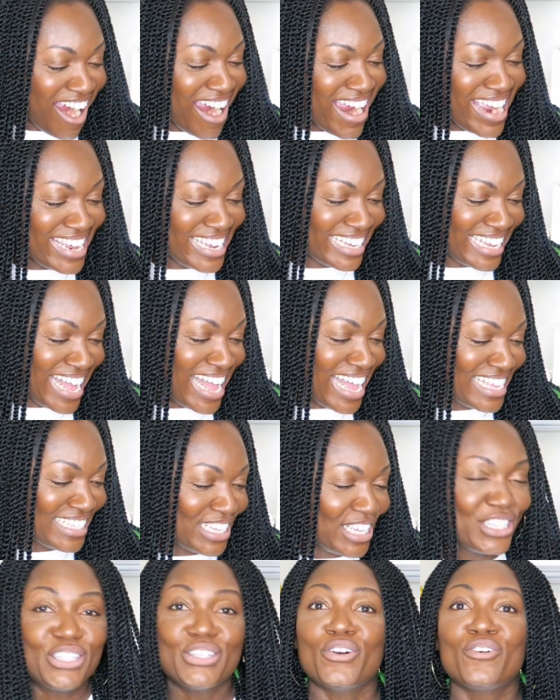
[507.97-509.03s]
All right, guys,
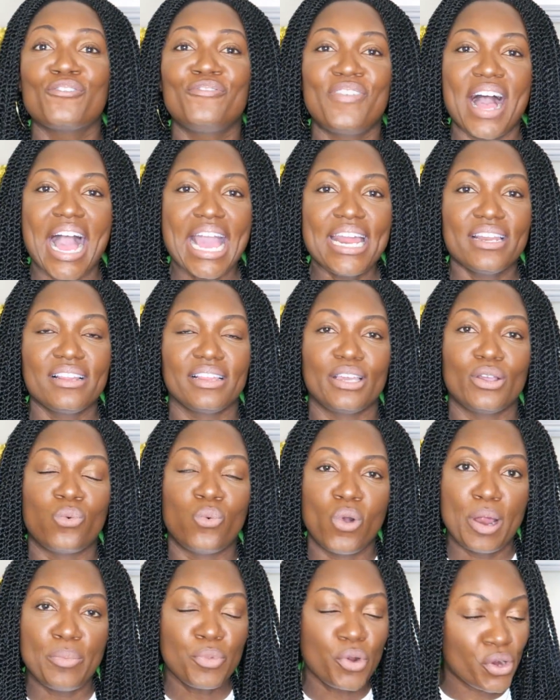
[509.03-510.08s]
and so finally,
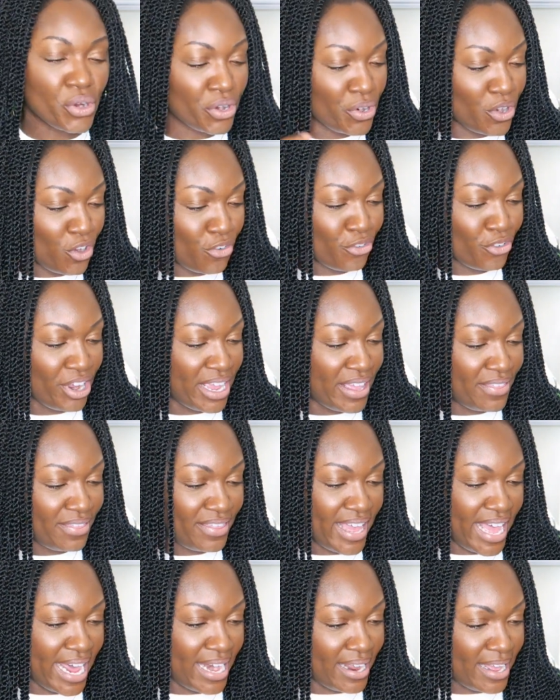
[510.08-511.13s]
one more
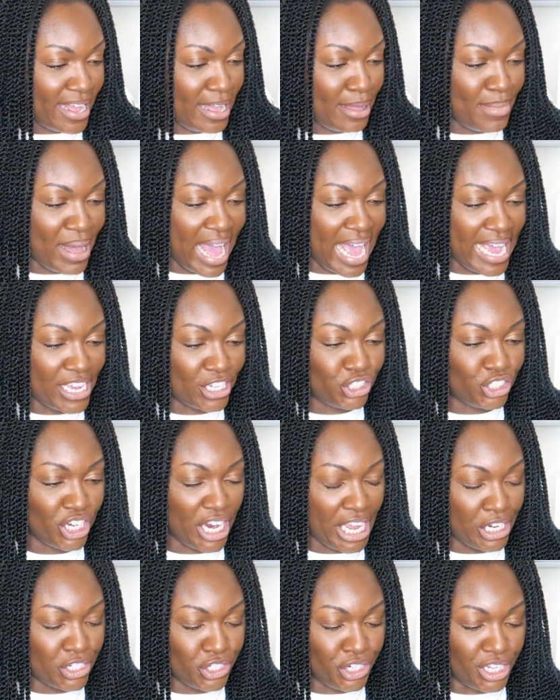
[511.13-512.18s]
girlfriend that I
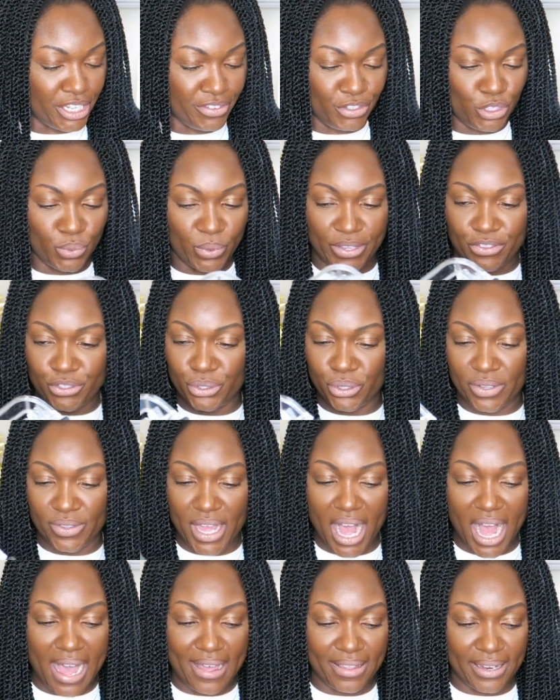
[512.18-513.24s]
exchanged gifts with during
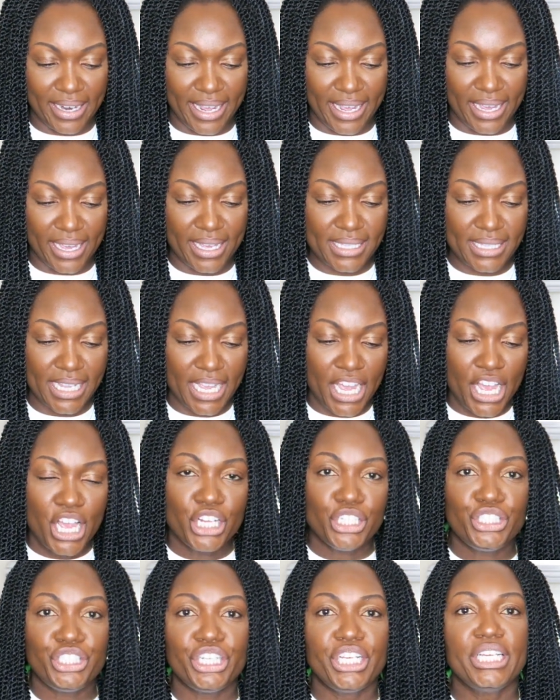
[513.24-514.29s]
the holidays.
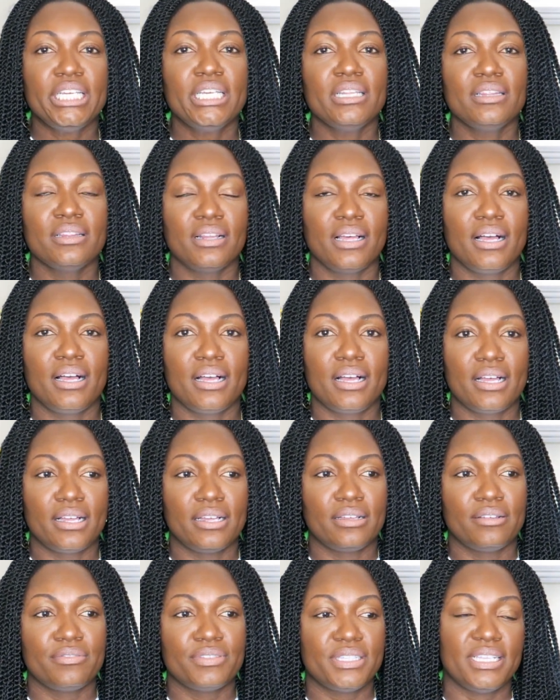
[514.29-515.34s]
She
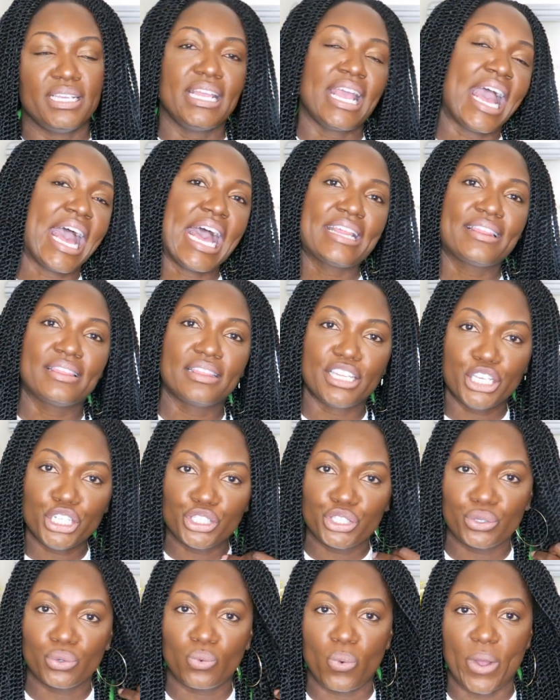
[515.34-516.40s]
loves the
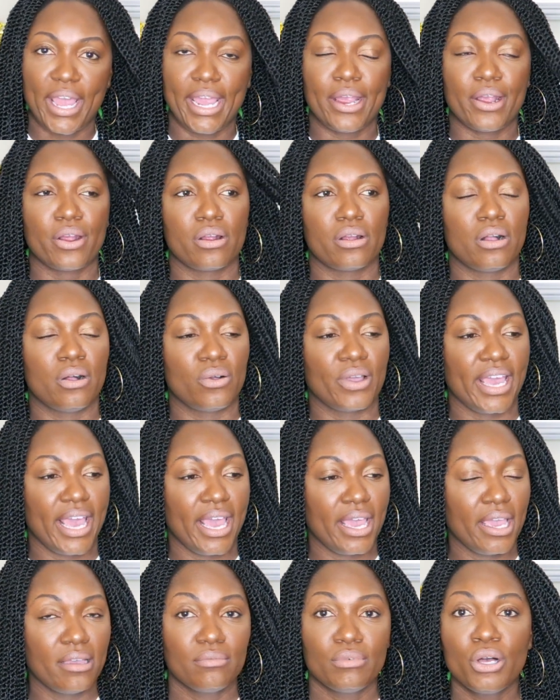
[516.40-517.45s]
athleisure wear,
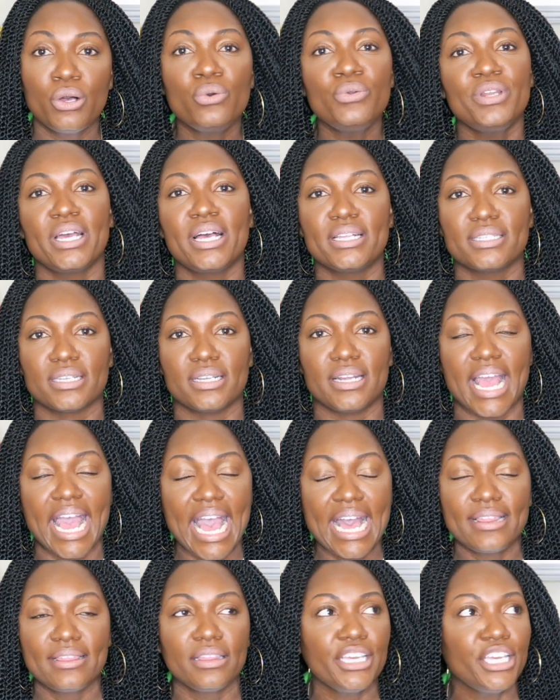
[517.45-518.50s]
okay? Who doesn't?
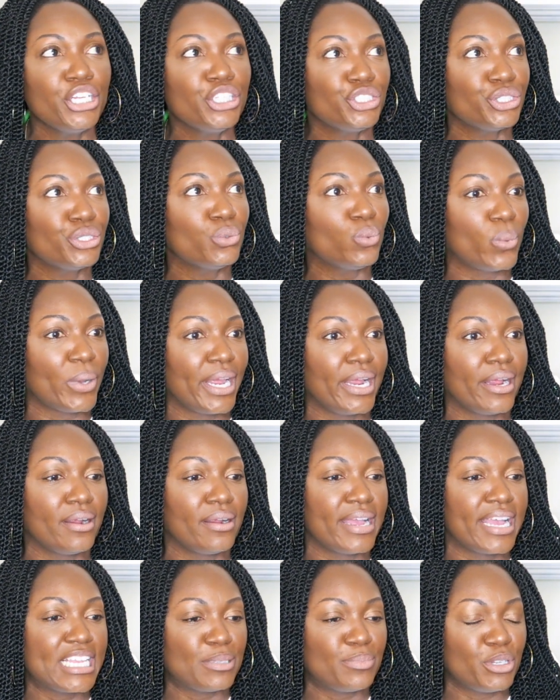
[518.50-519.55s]
Athleisure
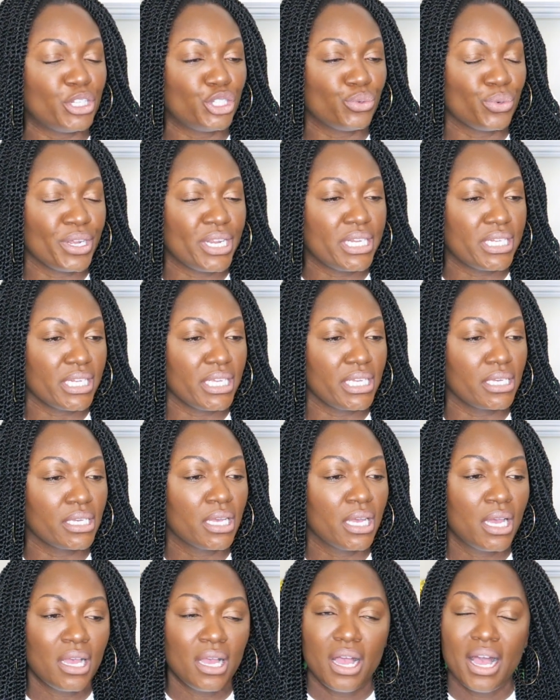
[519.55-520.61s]
wear has been trending,